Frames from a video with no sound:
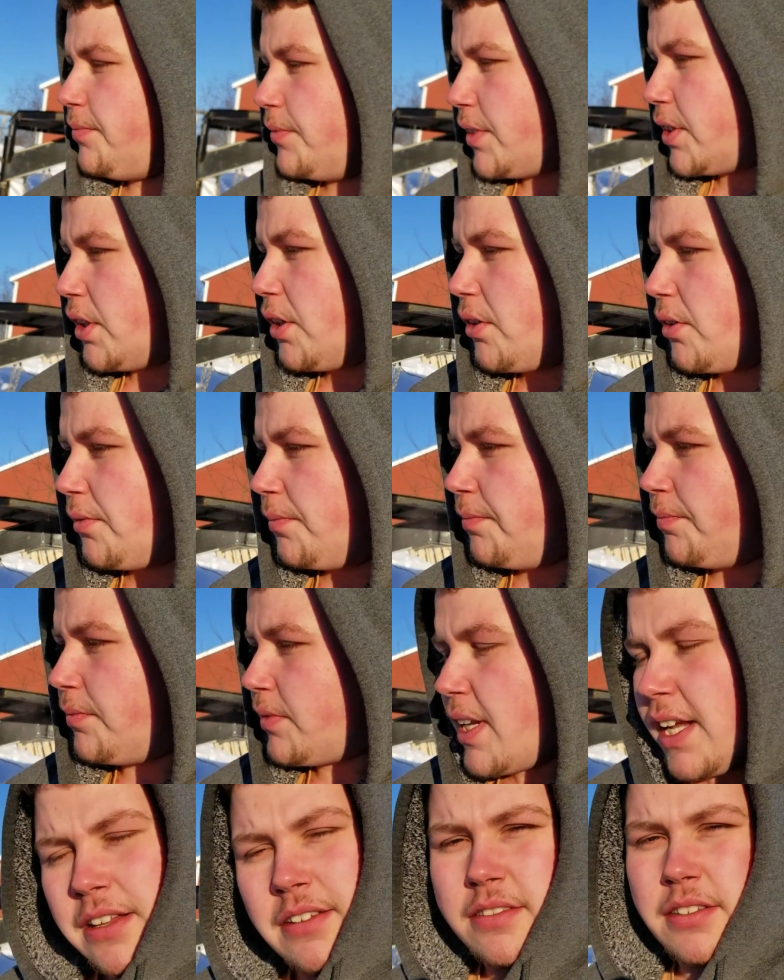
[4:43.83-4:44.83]
So
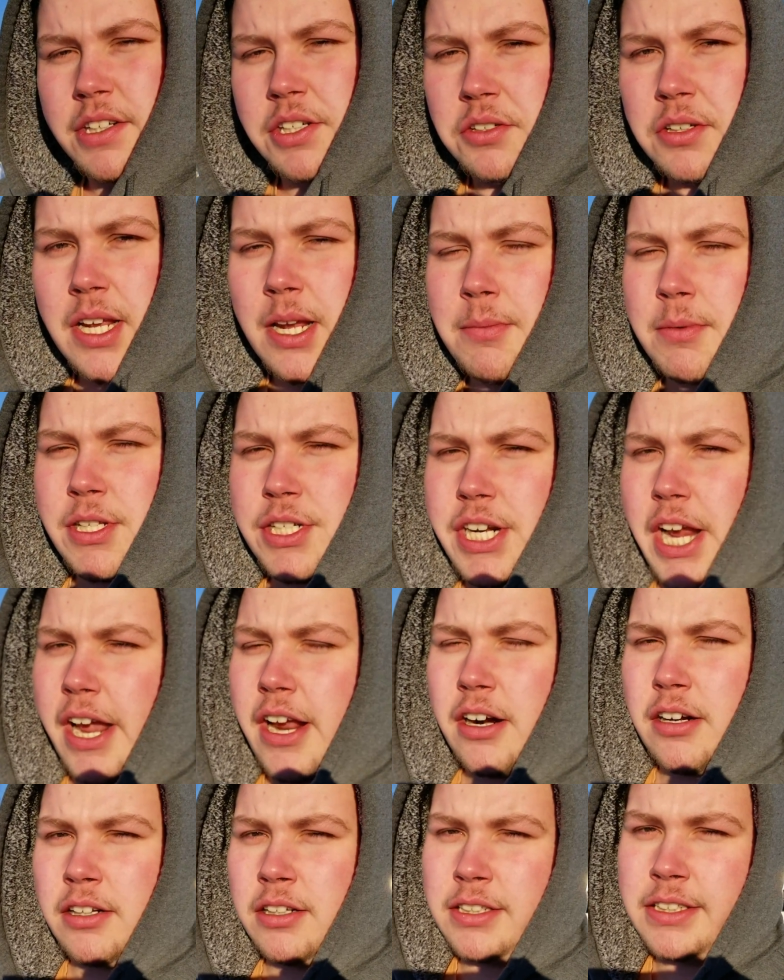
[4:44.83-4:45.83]
that's the new name of the
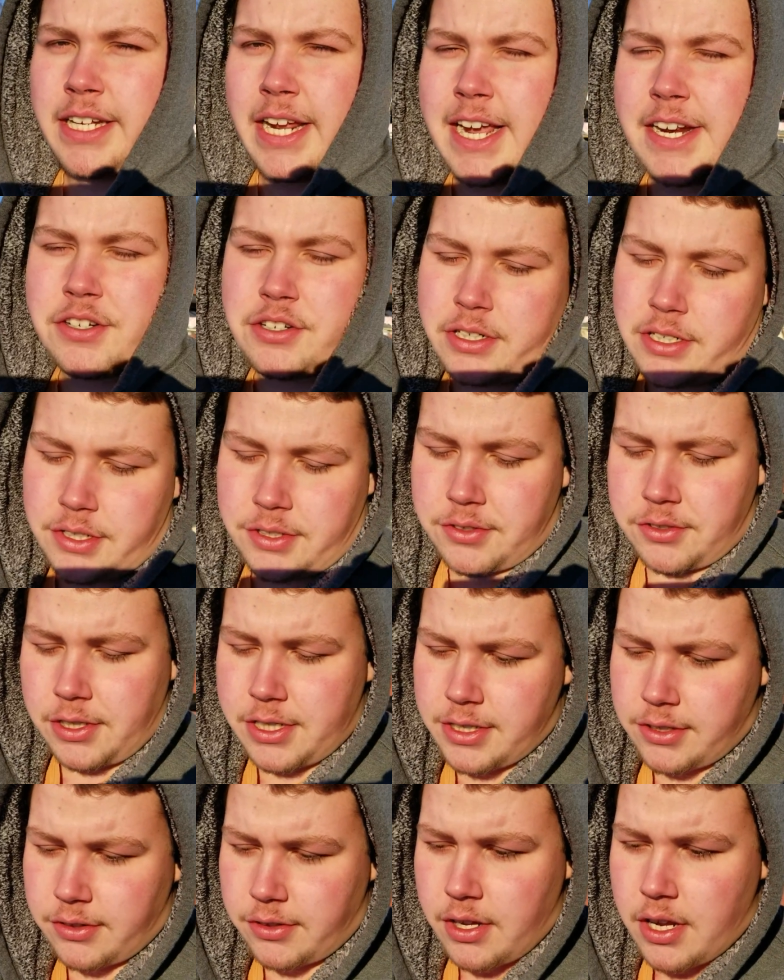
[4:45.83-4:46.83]
channel, Danger
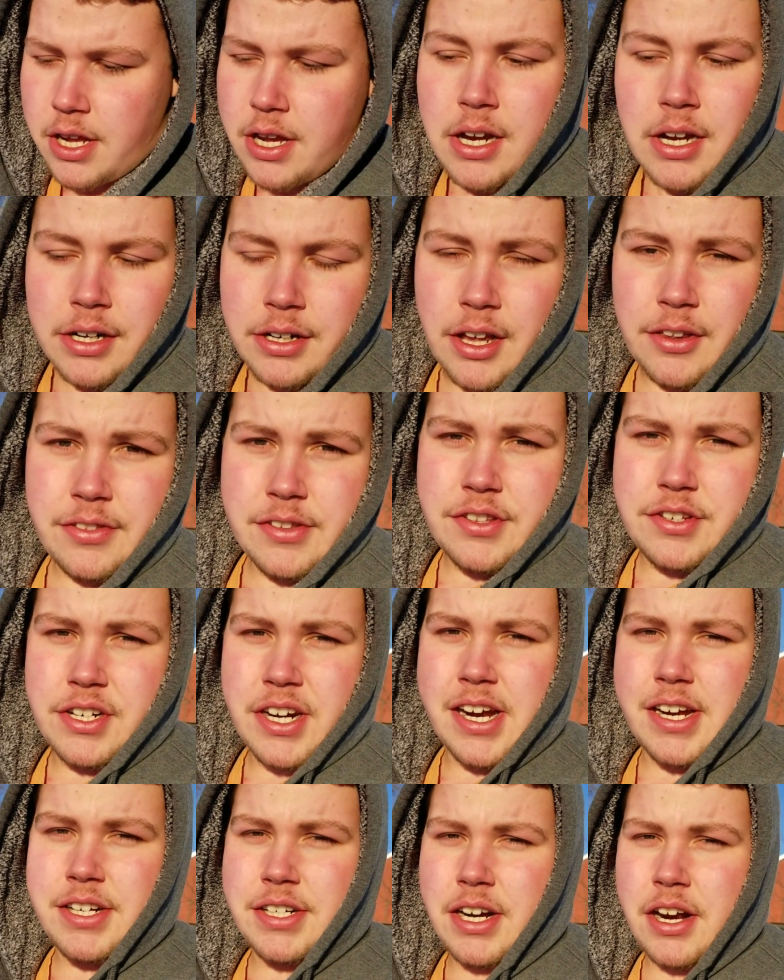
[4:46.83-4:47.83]
Industries. Nothing's
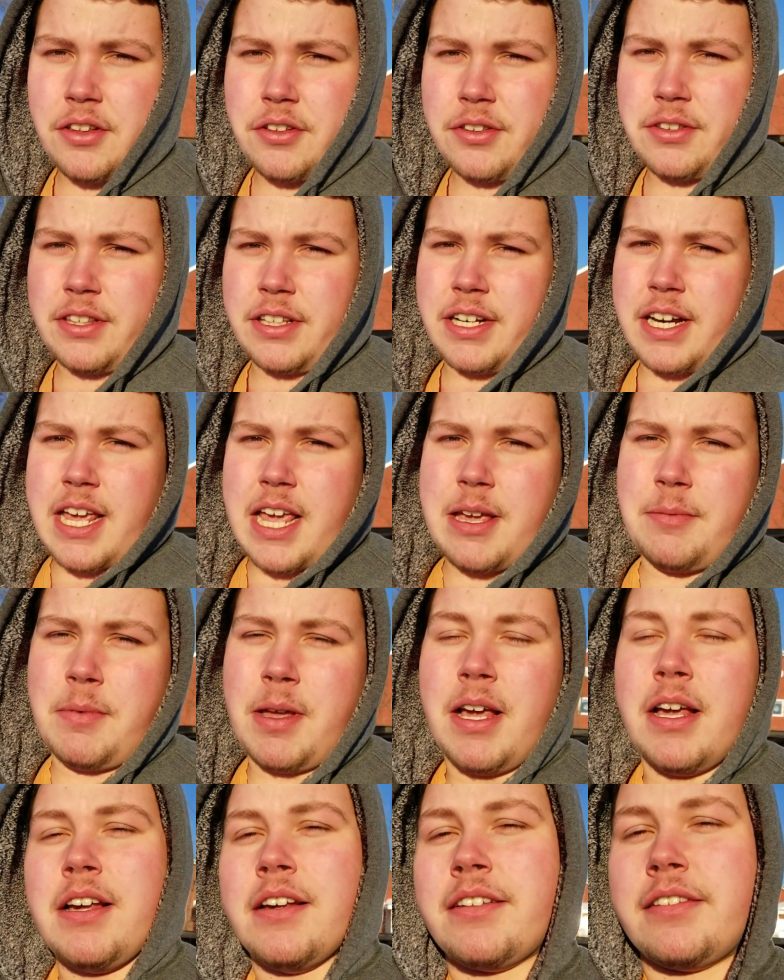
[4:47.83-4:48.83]
changing other than the
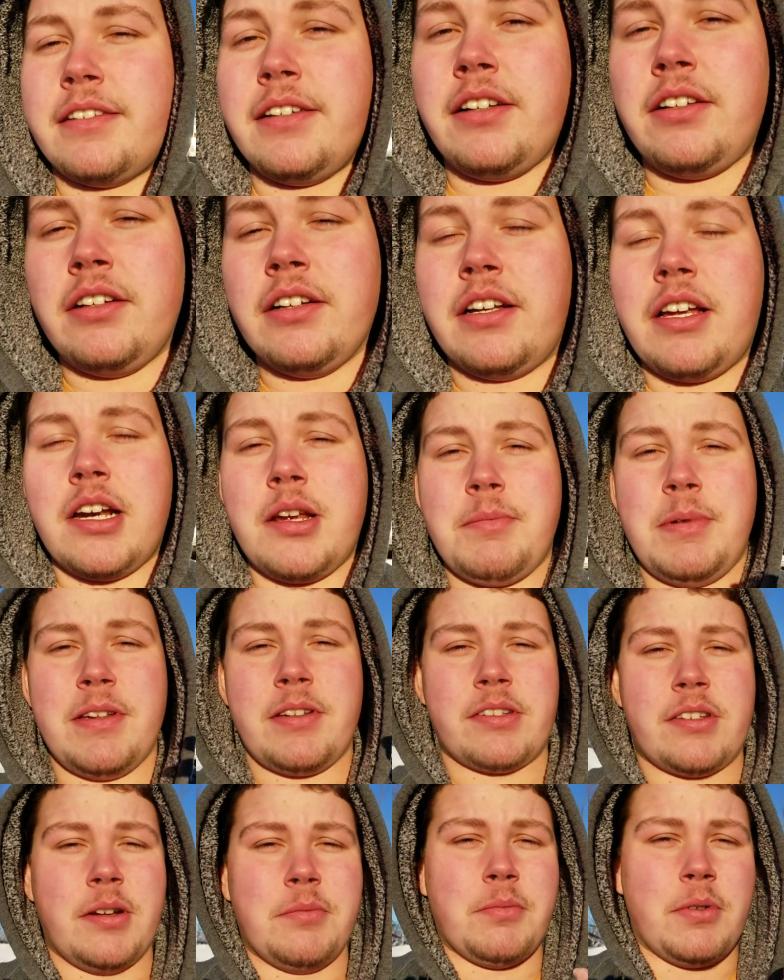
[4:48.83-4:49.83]
name. Still gonna
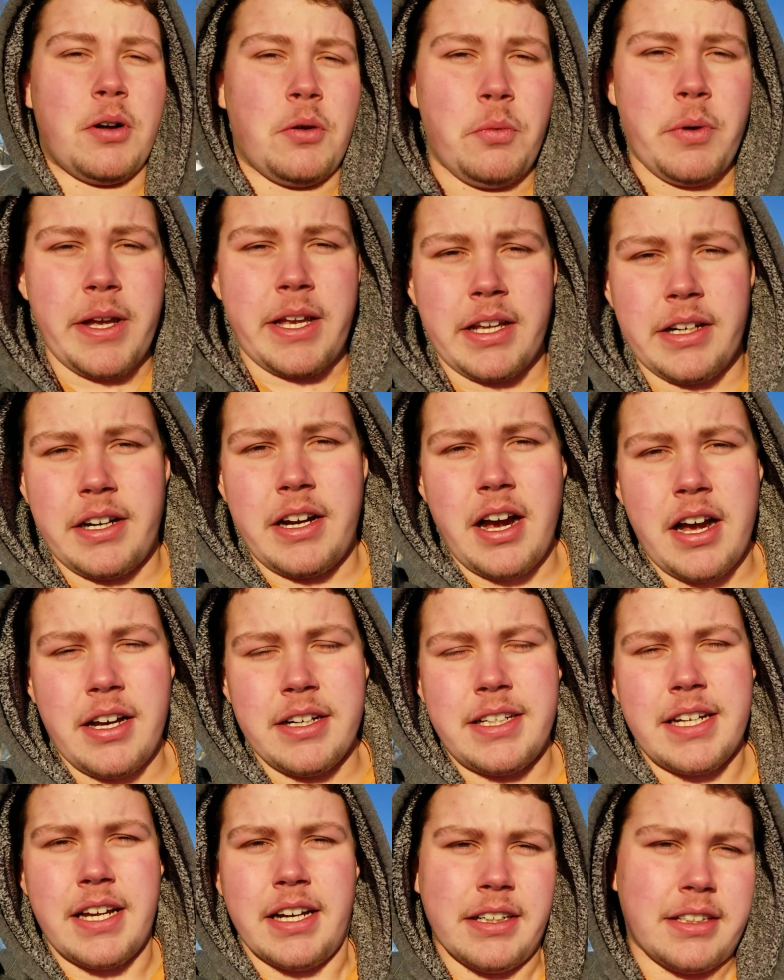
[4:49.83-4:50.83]
be some wicked
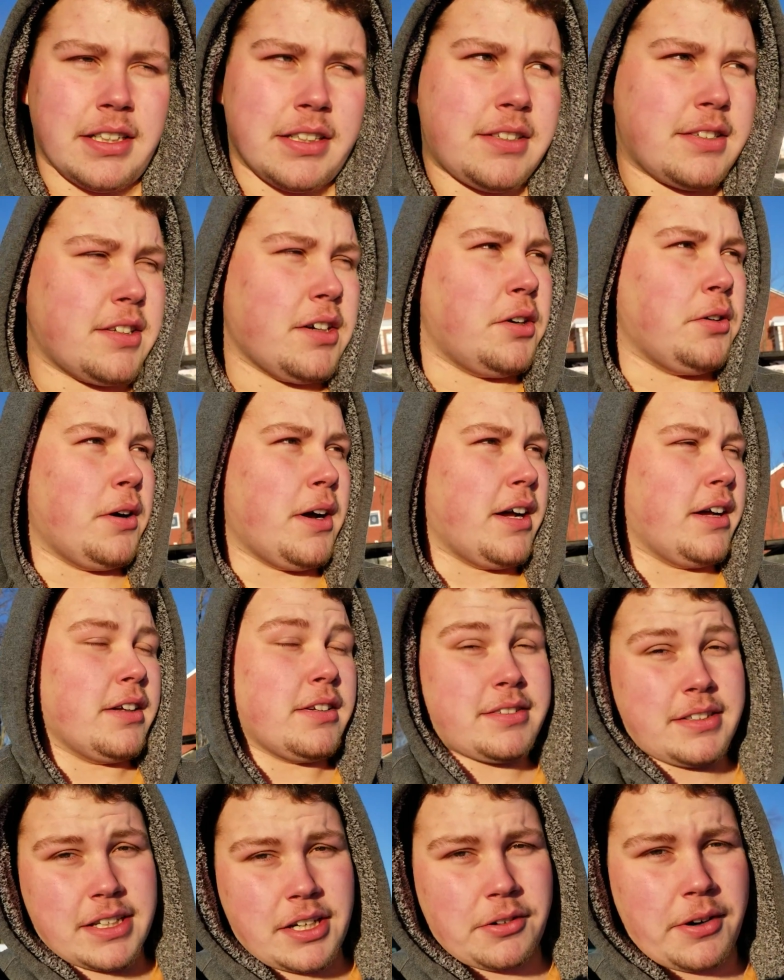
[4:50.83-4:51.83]
content, so
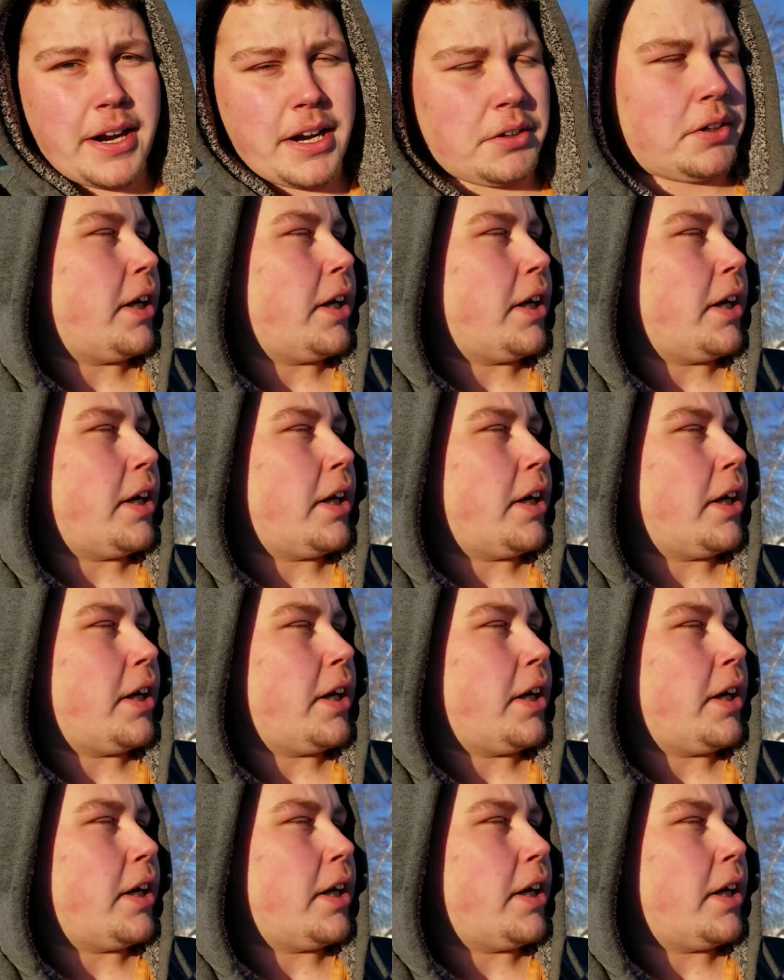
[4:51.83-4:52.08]
stick around.